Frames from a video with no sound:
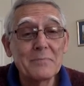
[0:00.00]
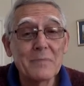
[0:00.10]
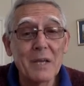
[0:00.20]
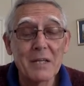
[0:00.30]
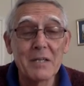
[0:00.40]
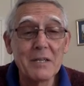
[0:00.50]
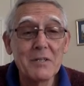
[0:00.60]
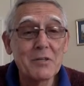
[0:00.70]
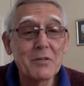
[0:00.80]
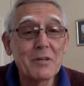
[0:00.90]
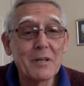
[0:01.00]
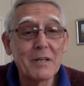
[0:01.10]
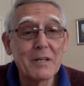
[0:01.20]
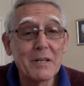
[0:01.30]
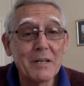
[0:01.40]
And he
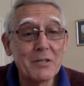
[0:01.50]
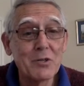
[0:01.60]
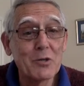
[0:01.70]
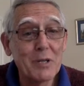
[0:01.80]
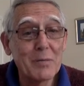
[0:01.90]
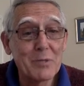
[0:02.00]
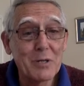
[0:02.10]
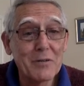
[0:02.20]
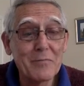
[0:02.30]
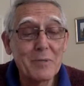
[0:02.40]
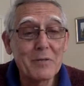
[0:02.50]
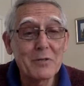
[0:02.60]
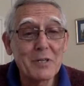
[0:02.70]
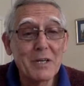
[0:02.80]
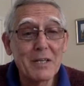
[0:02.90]
certainly enjoyed himself because
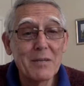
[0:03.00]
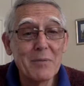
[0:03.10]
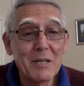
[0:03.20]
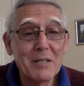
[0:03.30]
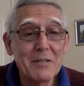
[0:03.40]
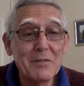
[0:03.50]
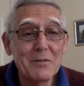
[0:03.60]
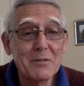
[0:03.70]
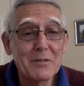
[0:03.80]
he had the money to do it.